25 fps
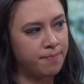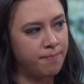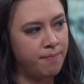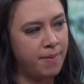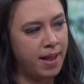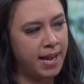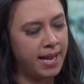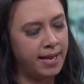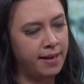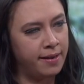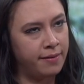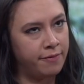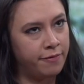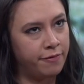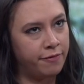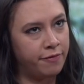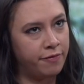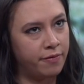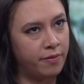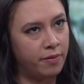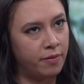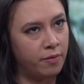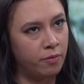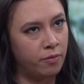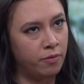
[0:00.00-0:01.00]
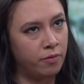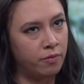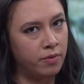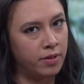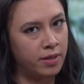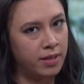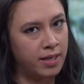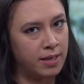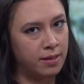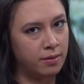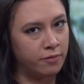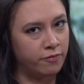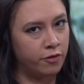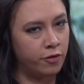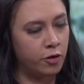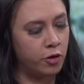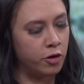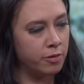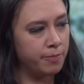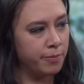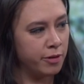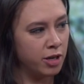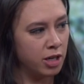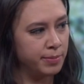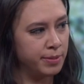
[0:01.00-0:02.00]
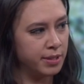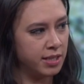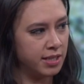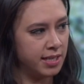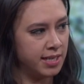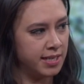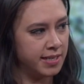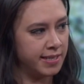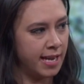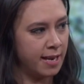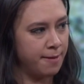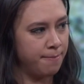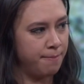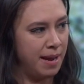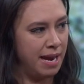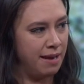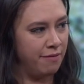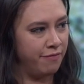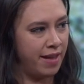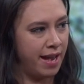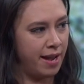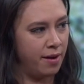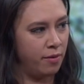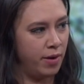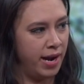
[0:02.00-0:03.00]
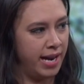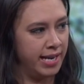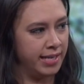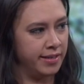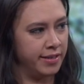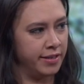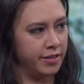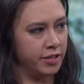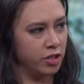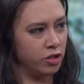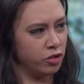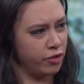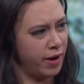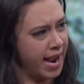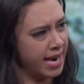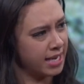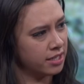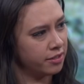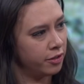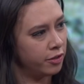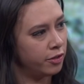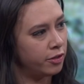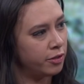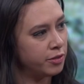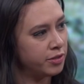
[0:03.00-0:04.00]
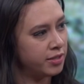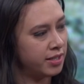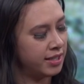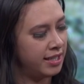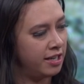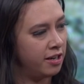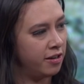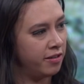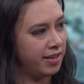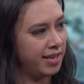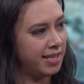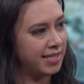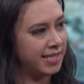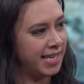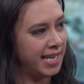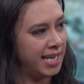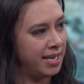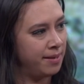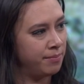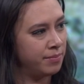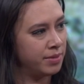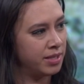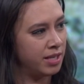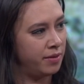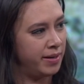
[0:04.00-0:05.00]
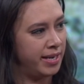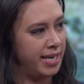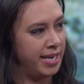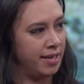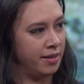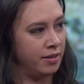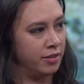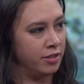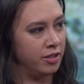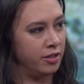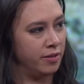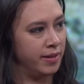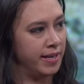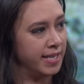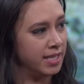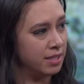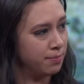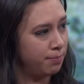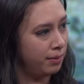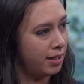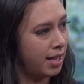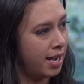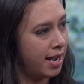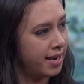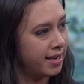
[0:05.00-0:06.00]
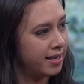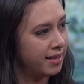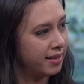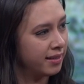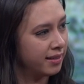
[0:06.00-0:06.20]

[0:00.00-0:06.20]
Maeve, Ford purposely sent Maeve that way to distract the whole security team so he can do his plot.